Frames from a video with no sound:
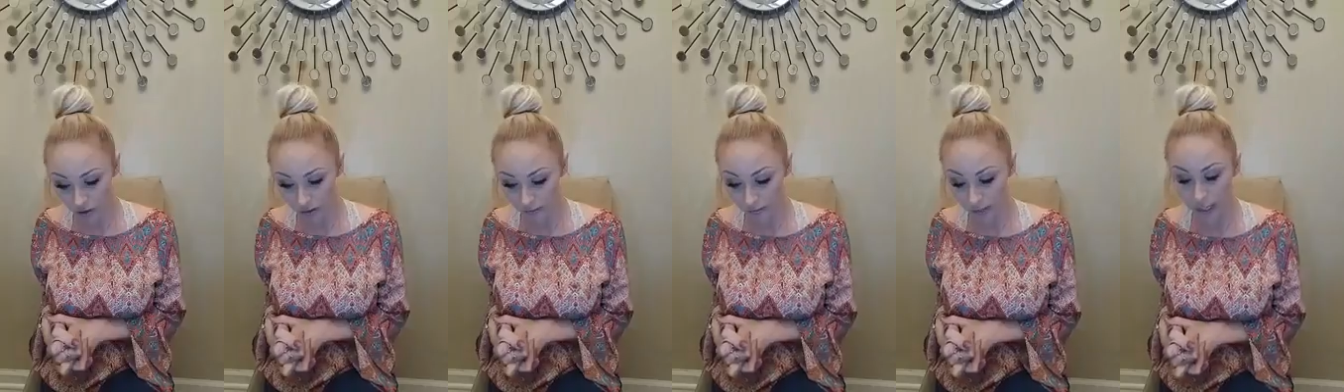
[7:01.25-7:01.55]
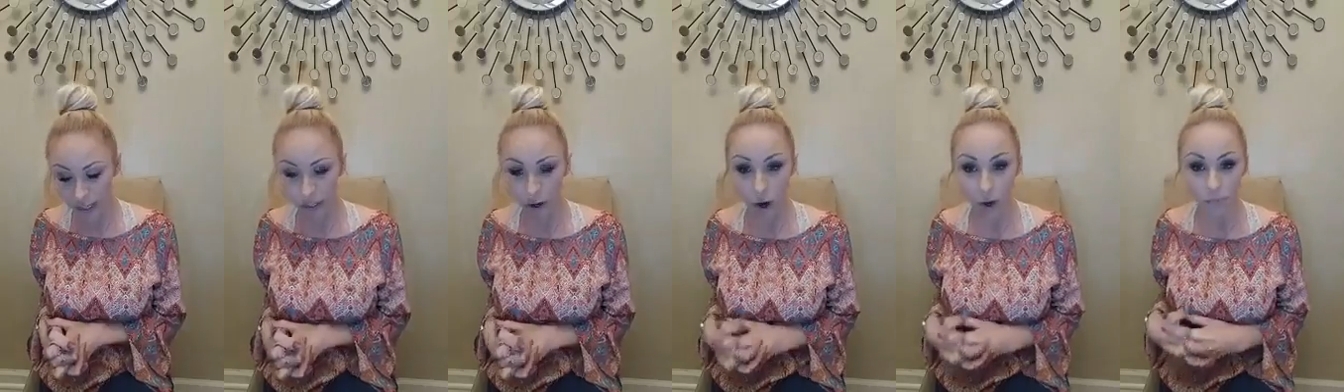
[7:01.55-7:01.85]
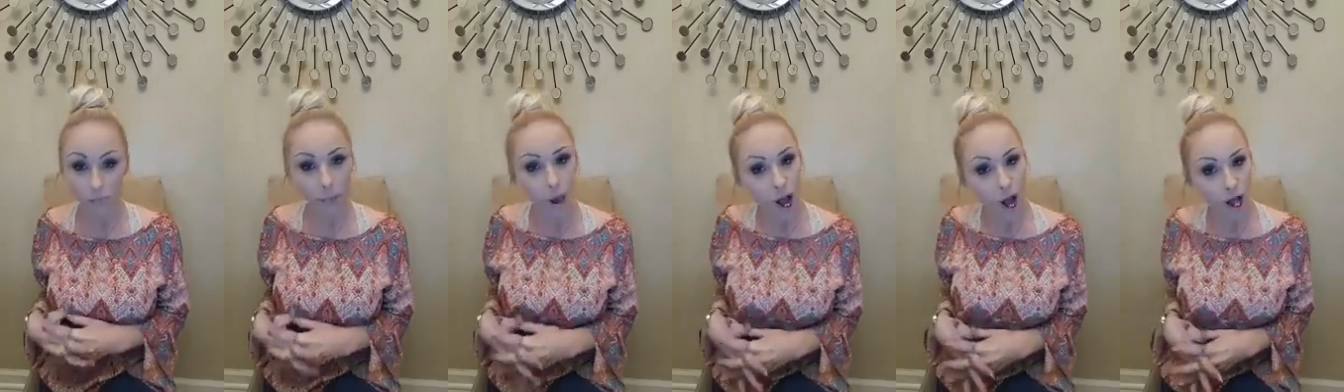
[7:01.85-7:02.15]
So that is
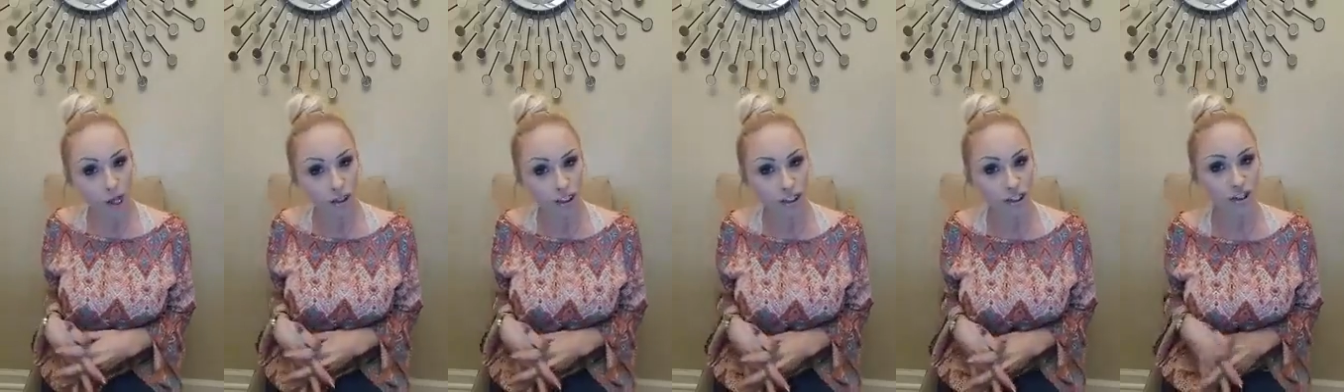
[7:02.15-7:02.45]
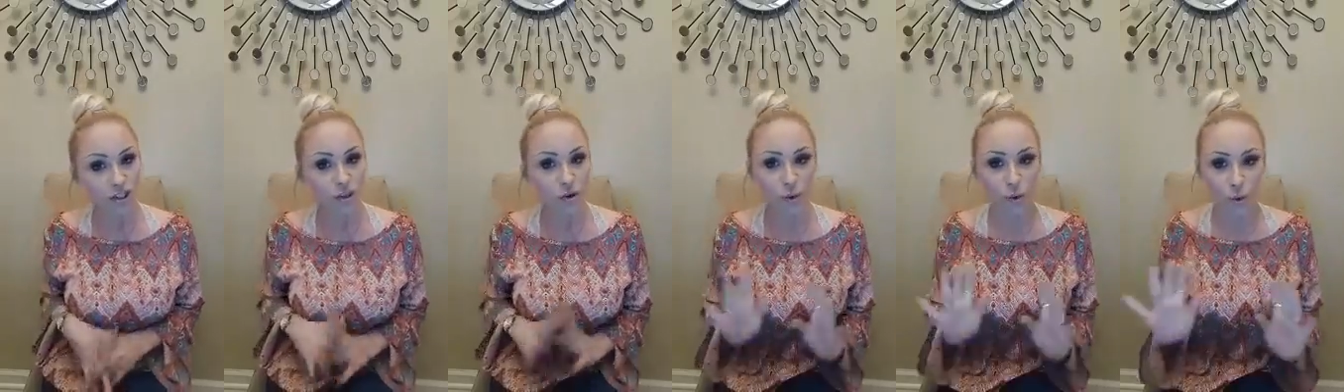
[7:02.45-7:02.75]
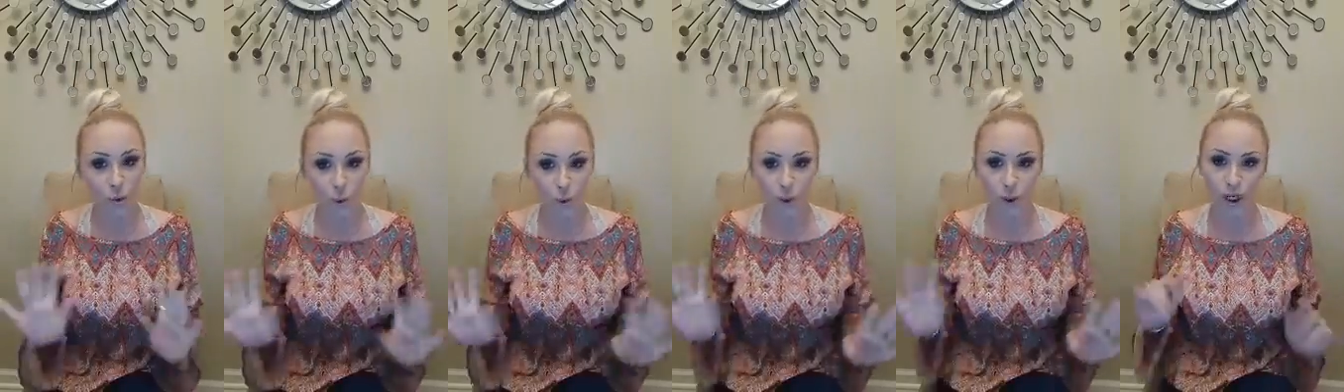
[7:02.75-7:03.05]
our nail
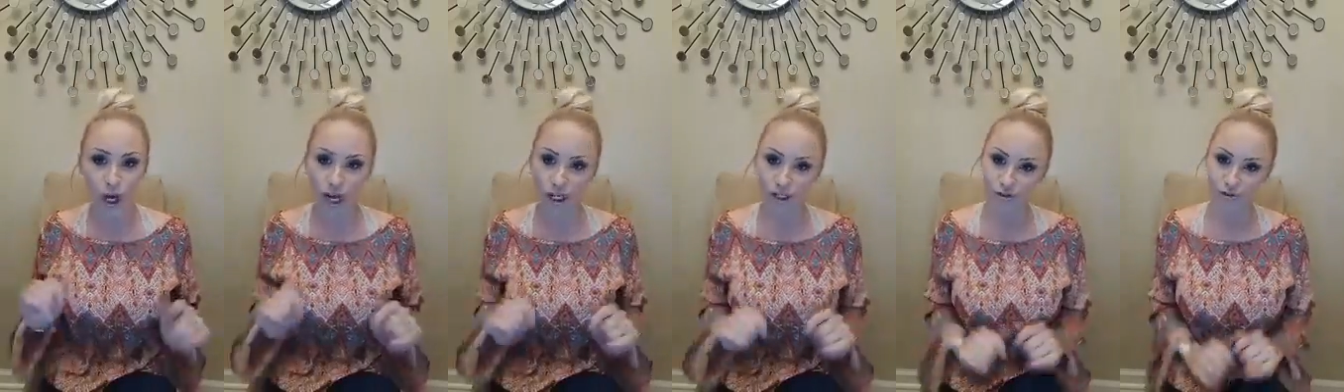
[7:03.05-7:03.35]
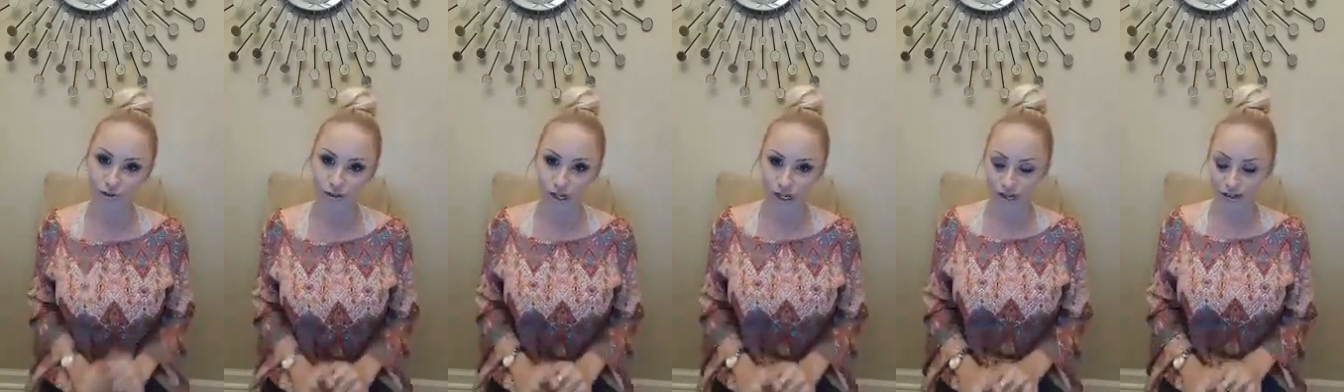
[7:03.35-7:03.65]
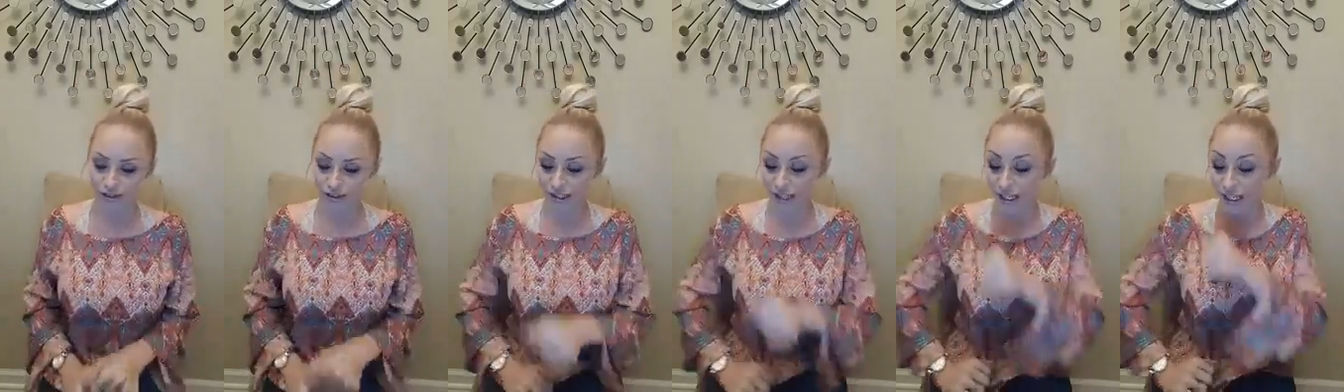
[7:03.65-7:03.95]
extend.
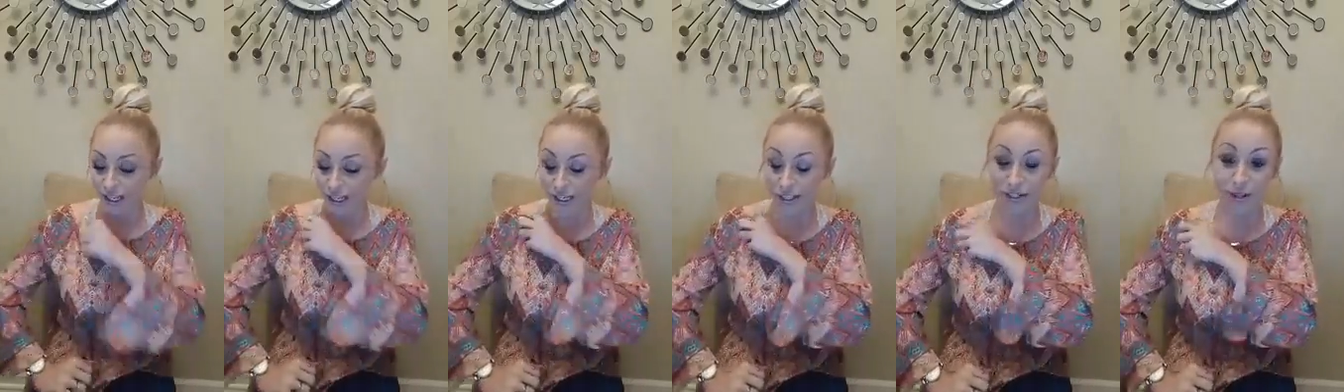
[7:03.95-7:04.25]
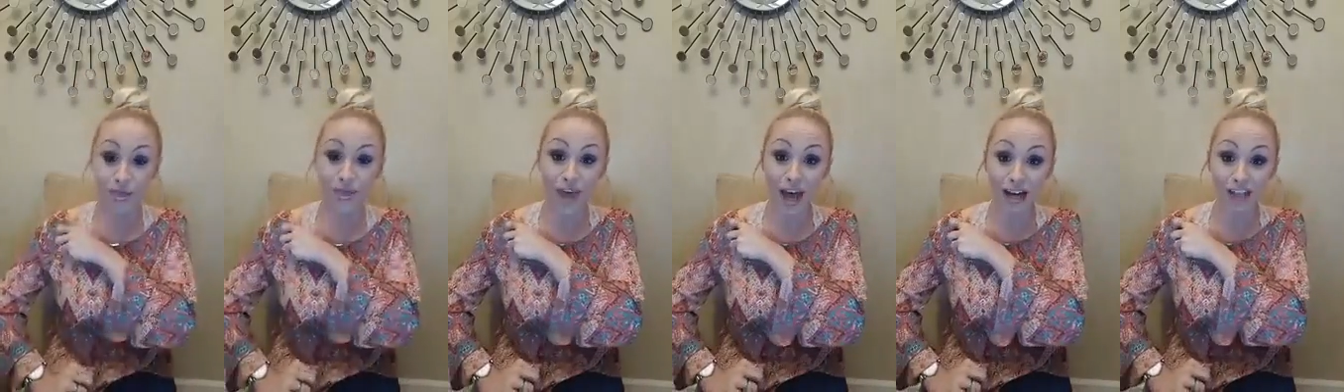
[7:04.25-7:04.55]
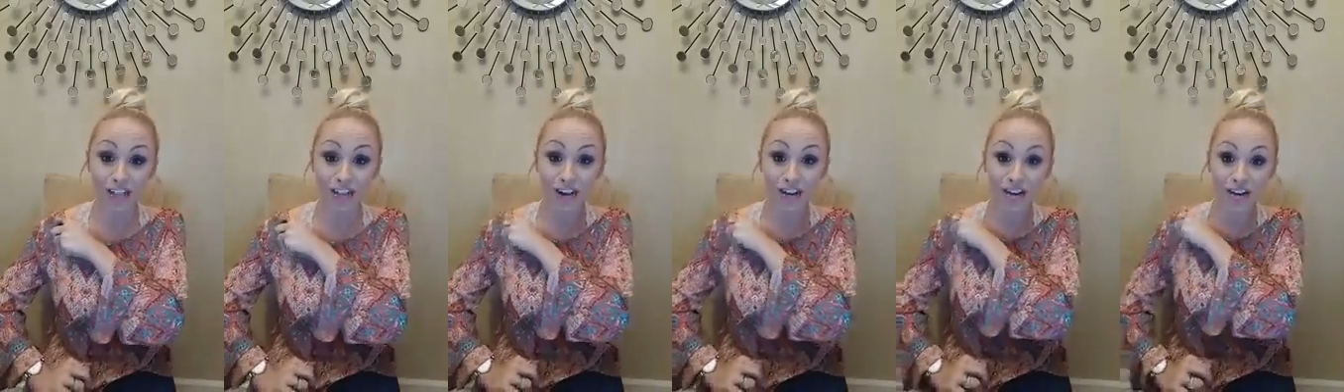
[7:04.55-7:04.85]

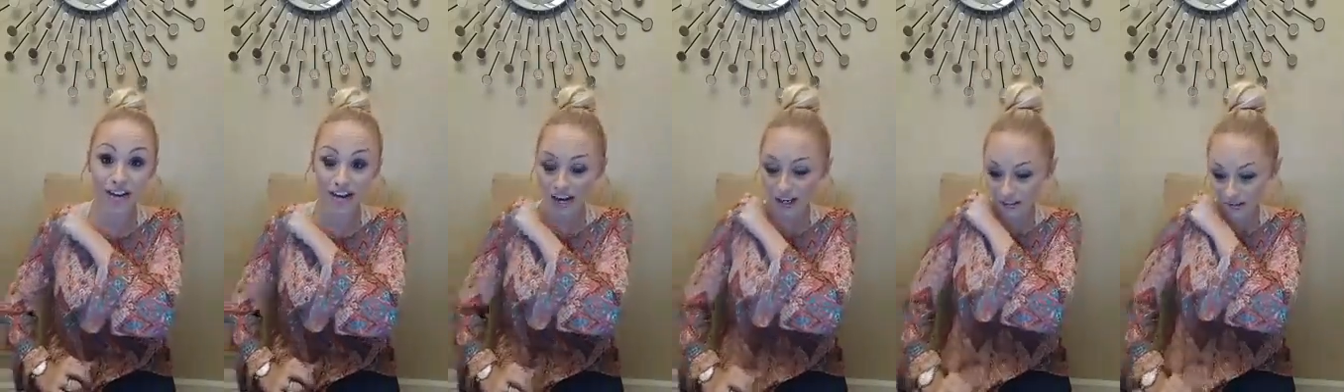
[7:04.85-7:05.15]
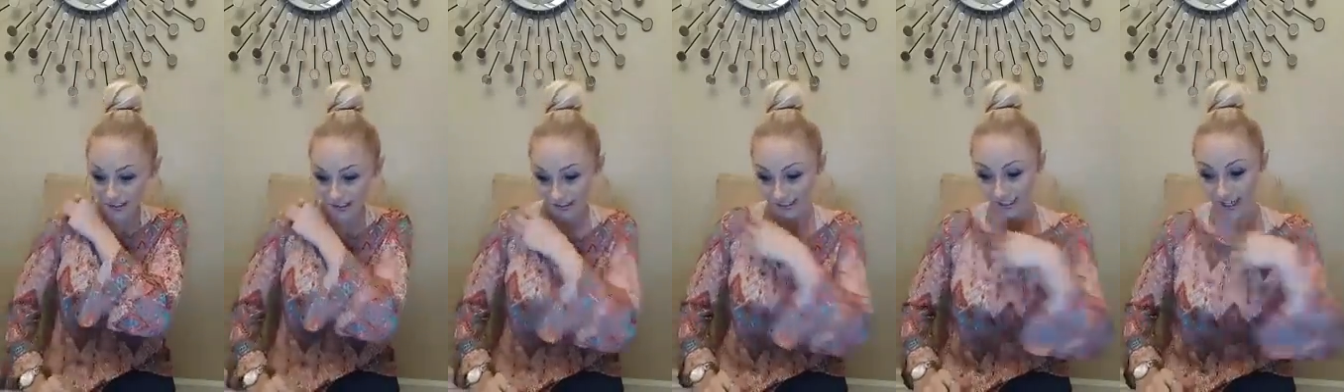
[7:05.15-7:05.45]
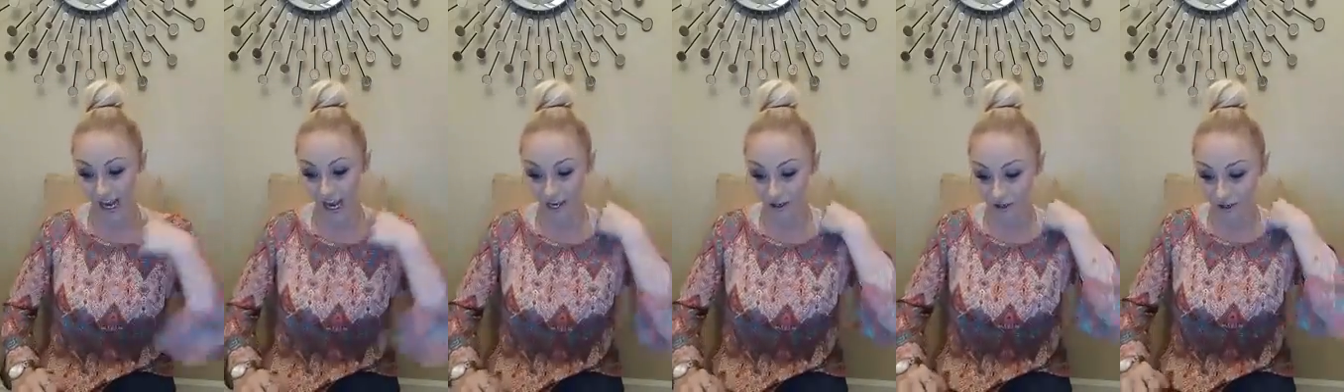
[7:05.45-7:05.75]
So
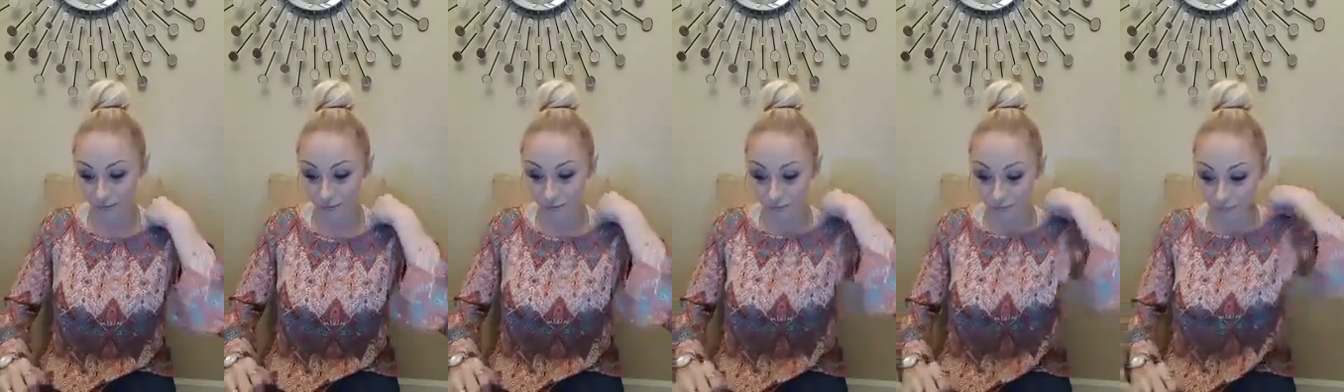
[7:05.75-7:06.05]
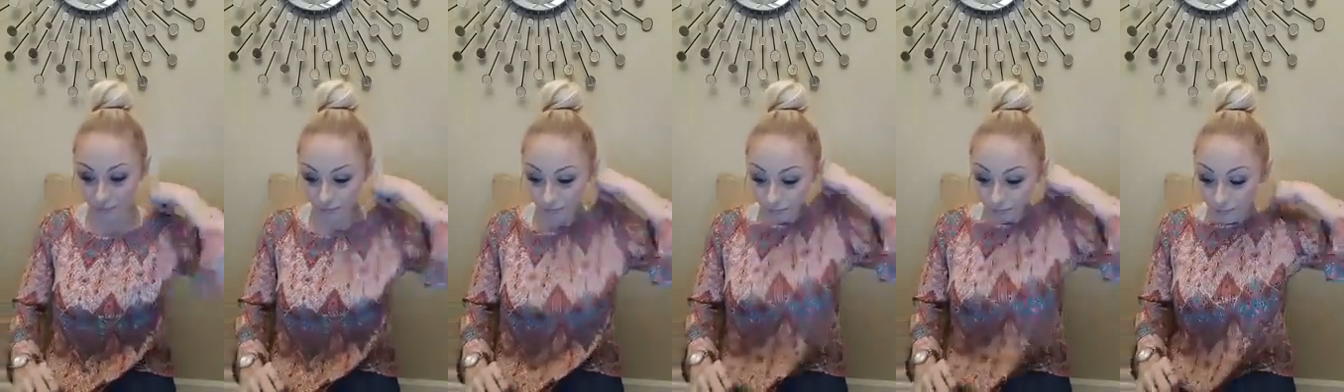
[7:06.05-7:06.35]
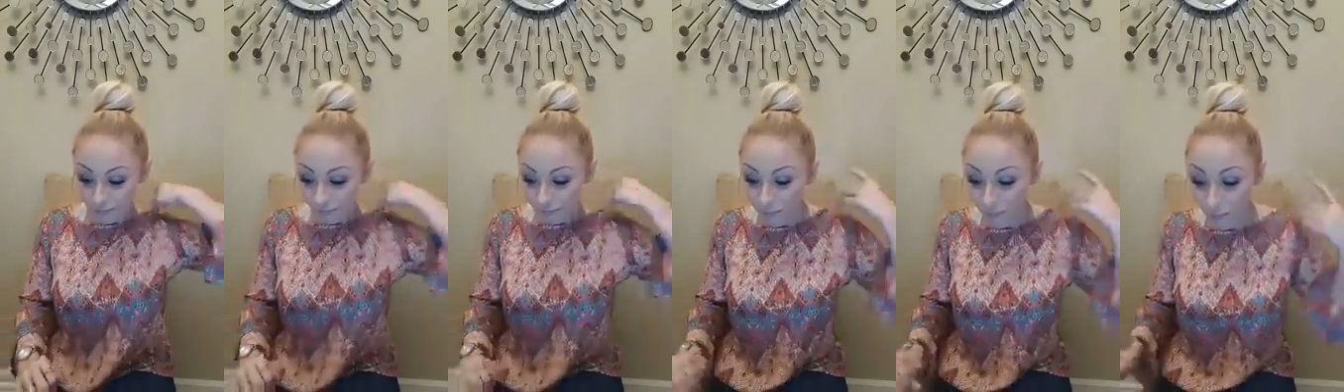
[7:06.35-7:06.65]
I
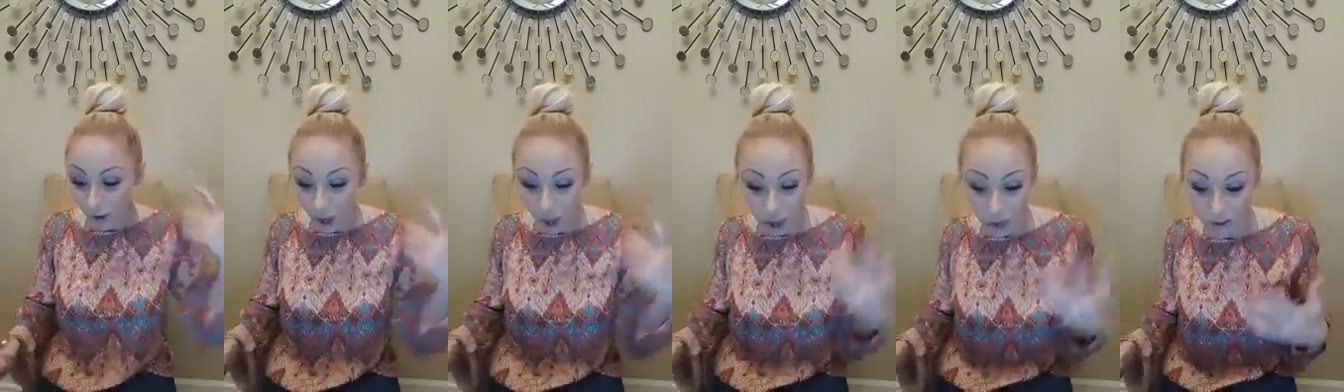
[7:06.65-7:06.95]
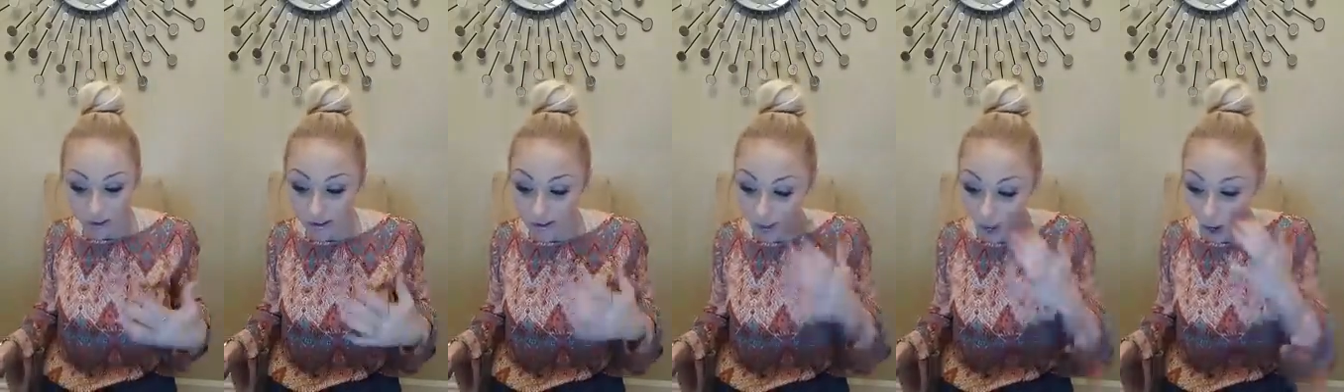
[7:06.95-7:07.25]
will be getting that